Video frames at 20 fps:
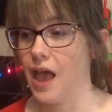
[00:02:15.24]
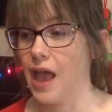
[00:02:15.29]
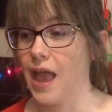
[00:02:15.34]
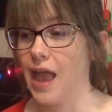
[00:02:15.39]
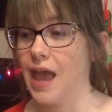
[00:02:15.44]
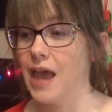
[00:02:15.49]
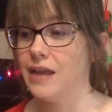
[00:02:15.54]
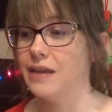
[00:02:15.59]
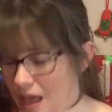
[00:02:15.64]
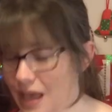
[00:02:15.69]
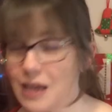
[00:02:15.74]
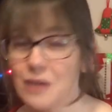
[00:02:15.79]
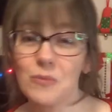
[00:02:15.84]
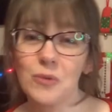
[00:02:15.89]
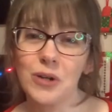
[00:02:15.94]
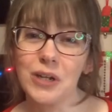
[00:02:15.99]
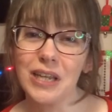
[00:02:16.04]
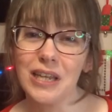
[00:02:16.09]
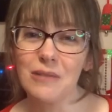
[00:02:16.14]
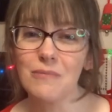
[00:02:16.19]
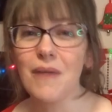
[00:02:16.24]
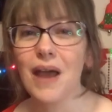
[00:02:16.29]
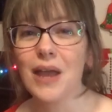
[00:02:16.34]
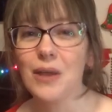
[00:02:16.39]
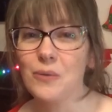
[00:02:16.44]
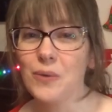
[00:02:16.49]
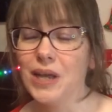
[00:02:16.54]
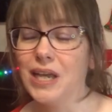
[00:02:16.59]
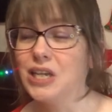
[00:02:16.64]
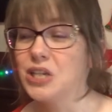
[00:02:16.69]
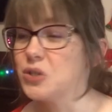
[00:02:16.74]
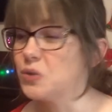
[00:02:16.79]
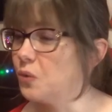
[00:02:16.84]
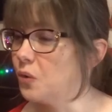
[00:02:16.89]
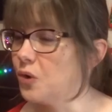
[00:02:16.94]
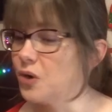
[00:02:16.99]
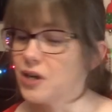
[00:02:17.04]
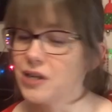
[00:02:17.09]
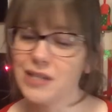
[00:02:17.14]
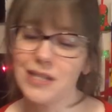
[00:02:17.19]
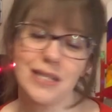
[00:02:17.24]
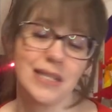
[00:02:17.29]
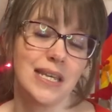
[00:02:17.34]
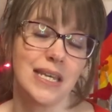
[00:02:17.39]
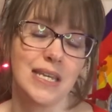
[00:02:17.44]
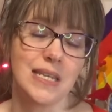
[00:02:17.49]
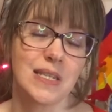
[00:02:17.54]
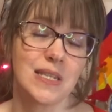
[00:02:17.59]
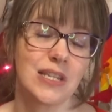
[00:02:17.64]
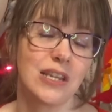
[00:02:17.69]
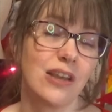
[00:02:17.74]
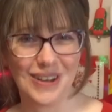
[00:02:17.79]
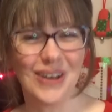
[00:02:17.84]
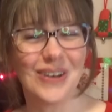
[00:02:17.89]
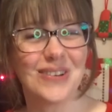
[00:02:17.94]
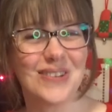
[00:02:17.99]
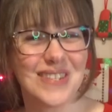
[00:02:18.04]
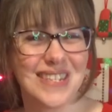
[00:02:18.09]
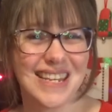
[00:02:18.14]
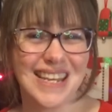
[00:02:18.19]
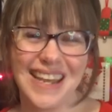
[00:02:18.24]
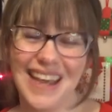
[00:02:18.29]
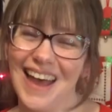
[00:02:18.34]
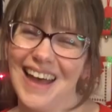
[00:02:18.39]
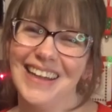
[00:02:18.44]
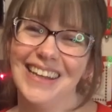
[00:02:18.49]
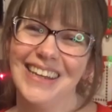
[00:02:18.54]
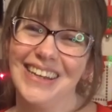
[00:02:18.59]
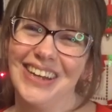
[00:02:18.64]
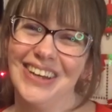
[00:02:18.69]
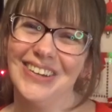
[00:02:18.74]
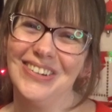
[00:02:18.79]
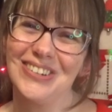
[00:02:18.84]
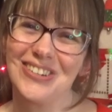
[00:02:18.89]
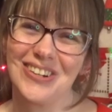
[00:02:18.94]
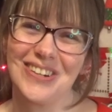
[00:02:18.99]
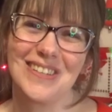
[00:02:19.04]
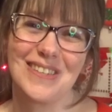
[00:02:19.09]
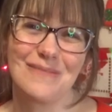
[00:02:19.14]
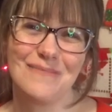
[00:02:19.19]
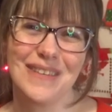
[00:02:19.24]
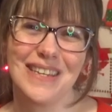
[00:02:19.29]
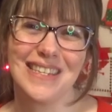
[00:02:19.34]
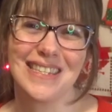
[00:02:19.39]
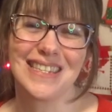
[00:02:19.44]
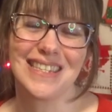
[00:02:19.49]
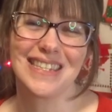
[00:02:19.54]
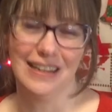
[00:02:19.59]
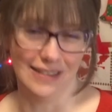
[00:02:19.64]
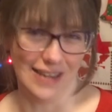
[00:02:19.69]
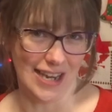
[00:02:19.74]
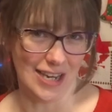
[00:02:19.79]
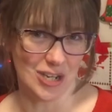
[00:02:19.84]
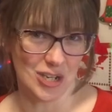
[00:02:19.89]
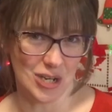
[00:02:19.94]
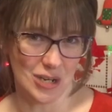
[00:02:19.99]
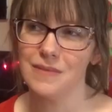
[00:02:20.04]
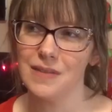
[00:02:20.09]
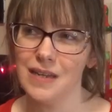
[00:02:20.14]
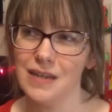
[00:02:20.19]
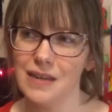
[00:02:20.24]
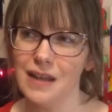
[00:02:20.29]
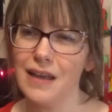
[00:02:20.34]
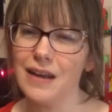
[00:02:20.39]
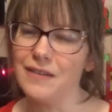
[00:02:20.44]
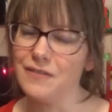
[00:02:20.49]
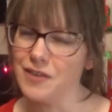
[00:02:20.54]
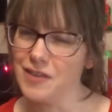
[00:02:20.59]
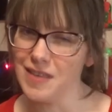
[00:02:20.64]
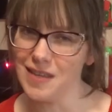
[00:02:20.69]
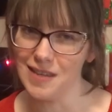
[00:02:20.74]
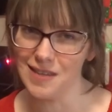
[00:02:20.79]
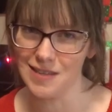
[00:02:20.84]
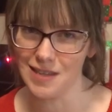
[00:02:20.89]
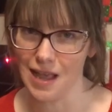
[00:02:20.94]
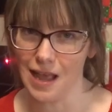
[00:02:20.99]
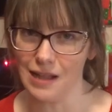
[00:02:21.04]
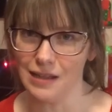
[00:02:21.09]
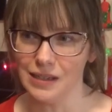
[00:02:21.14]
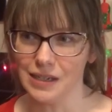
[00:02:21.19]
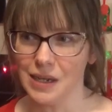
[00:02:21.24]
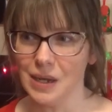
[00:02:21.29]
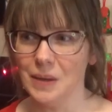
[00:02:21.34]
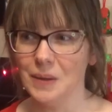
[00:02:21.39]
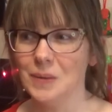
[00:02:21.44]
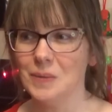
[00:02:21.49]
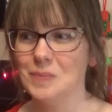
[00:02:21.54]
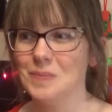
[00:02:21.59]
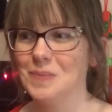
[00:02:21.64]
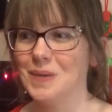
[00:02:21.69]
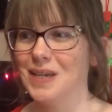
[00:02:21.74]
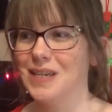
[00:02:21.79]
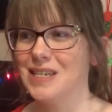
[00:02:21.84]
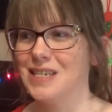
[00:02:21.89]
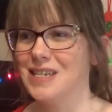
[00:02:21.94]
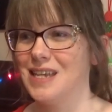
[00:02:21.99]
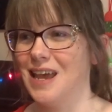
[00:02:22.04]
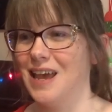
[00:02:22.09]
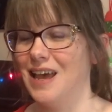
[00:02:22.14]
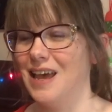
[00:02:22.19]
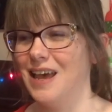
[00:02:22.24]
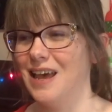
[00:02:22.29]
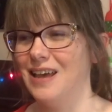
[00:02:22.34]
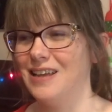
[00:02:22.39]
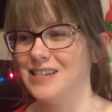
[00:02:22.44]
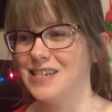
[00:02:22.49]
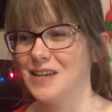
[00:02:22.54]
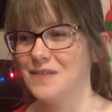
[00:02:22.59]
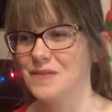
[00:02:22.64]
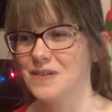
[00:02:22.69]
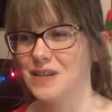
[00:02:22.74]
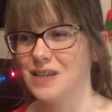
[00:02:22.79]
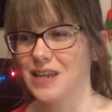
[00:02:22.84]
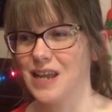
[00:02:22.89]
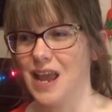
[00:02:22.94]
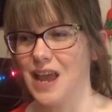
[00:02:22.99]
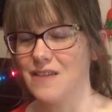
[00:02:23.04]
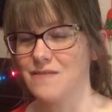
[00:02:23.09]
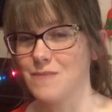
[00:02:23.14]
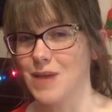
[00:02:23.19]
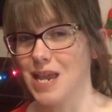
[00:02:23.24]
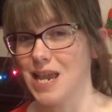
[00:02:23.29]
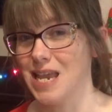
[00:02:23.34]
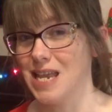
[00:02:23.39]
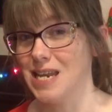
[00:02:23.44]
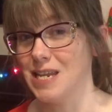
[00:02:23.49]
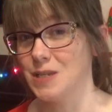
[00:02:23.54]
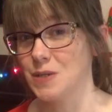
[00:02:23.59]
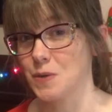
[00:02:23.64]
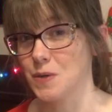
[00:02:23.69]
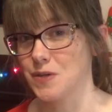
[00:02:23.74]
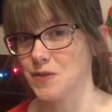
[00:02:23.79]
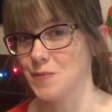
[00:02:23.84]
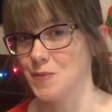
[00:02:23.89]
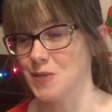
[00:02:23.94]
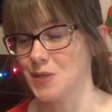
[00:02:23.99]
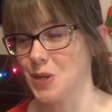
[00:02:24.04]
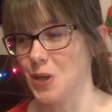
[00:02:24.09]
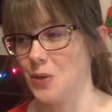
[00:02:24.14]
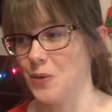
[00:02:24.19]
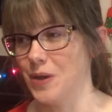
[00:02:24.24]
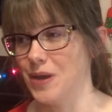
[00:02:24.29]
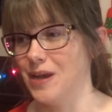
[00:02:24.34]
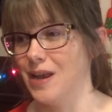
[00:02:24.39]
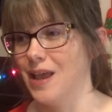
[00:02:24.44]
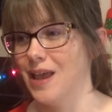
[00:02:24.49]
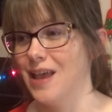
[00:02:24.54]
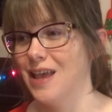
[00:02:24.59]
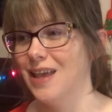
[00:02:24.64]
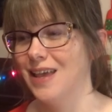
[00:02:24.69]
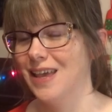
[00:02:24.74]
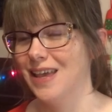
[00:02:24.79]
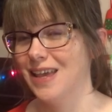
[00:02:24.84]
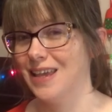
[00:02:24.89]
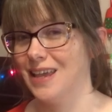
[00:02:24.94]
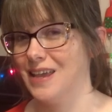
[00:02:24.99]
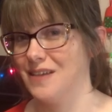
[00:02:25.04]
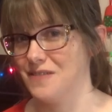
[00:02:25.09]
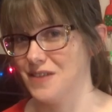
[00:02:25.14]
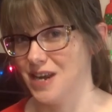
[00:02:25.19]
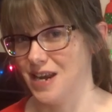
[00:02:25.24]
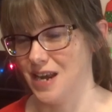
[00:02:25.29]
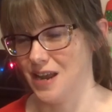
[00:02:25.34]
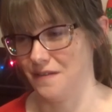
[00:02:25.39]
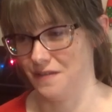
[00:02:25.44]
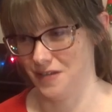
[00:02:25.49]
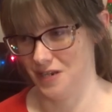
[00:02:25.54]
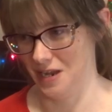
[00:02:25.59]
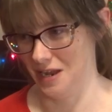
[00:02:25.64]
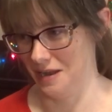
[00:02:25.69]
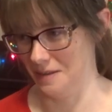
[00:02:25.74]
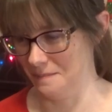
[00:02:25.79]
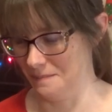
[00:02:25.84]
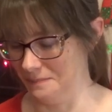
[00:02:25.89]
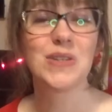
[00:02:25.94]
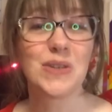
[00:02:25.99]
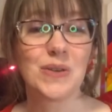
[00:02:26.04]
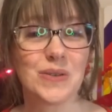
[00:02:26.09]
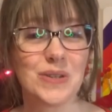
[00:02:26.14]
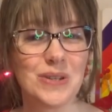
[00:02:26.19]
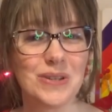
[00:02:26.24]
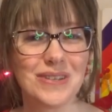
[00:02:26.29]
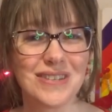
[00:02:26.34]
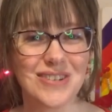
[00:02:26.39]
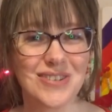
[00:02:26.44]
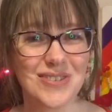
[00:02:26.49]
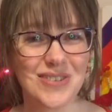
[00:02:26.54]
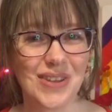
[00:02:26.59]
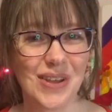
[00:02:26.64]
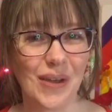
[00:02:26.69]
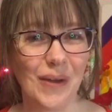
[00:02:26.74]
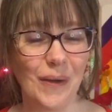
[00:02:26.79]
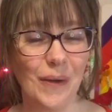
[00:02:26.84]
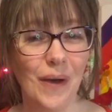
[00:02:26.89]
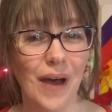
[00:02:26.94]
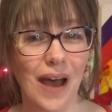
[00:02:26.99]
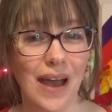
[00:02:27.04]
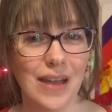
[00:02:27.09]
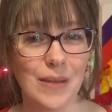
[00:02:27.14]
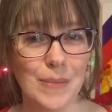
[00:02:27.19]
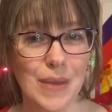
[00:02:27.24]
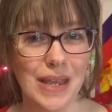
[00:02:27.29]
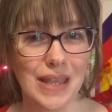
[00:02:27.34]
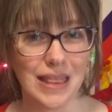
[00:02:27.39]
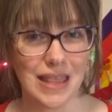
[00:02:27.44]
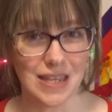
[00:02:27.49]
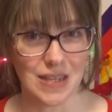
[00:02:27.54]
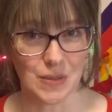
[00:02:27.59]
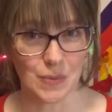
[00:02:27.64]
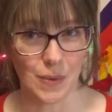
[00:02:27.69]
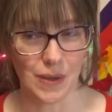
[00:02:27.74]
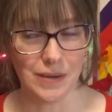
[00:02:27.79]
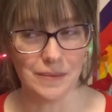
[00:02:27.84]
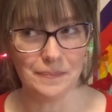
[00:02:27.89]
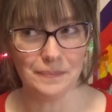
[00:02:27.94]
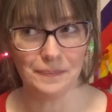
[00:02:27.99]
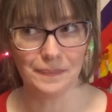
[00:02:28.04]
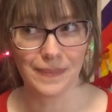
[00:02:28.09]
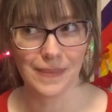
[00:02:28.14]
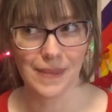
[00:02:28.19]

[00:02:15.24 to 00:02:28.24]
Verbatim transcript: and I'm working my way towards this cozy calico Christmas collection. Not everything is calico, but uh, I'll definitely have my 80s Christmas going given enough time. So two years ago, I made this one,